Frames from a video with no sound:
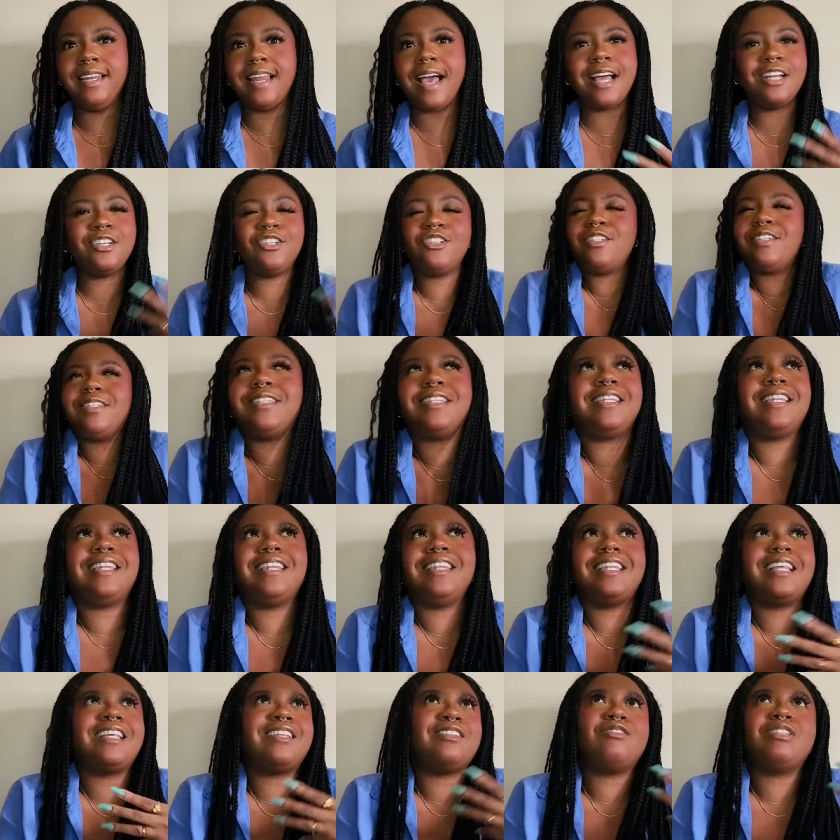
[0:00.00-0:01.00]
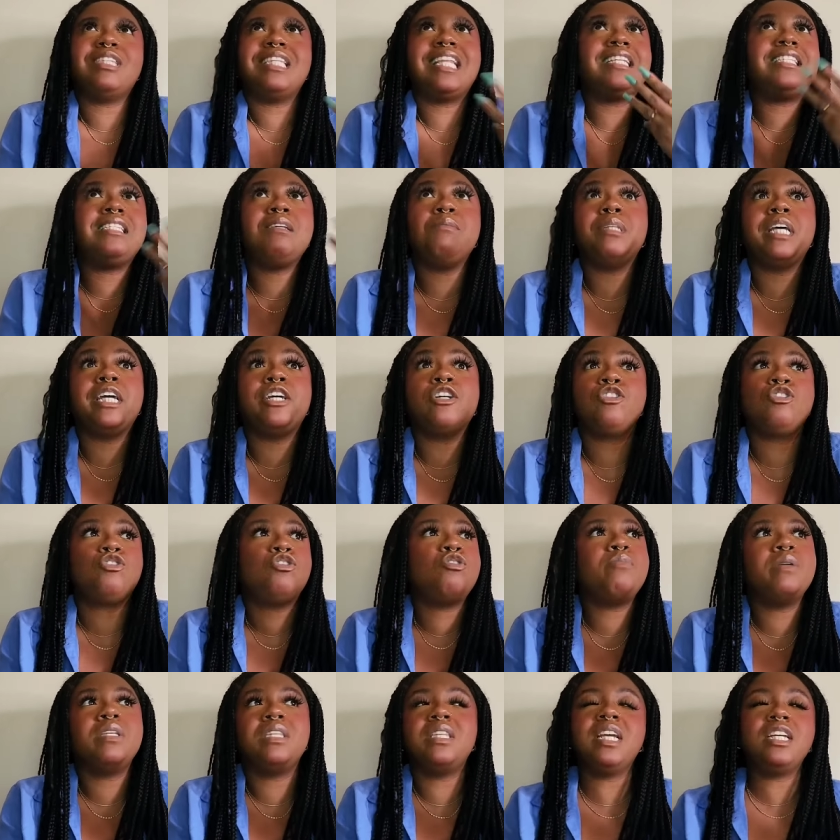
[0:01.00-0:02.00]
I just, that, that seemed like a
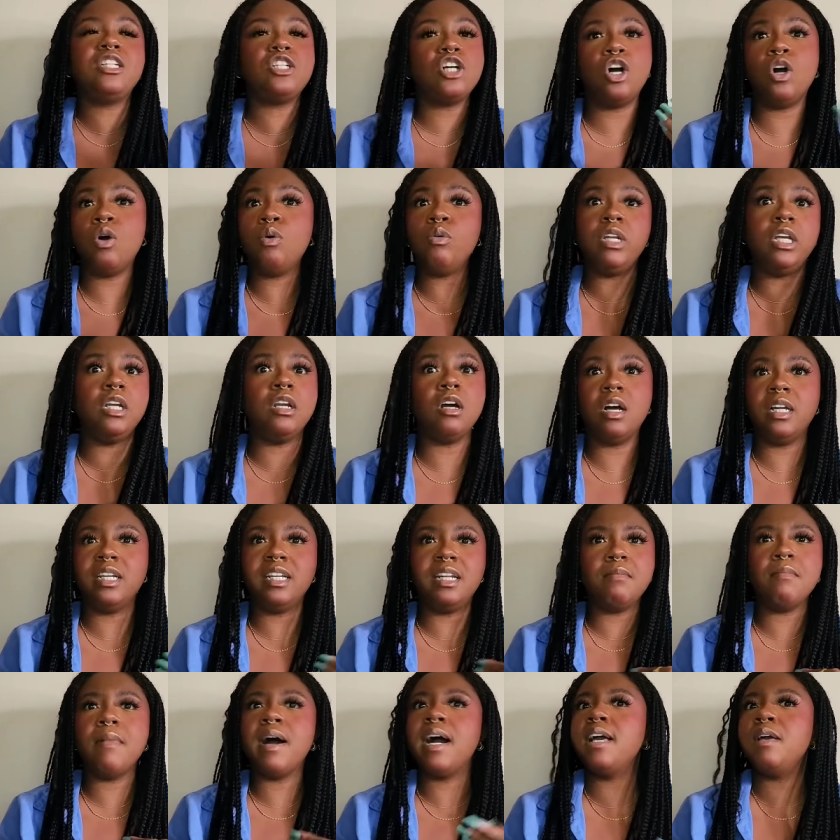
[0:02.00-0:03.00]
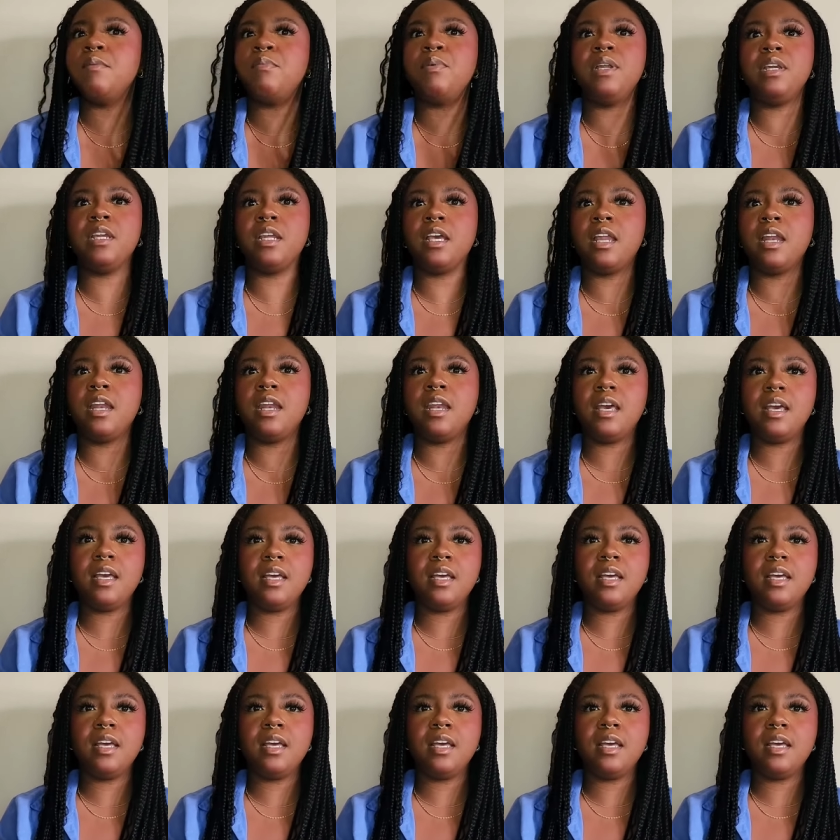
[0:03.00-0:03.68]
stupid thing to hone in on, in my opinion.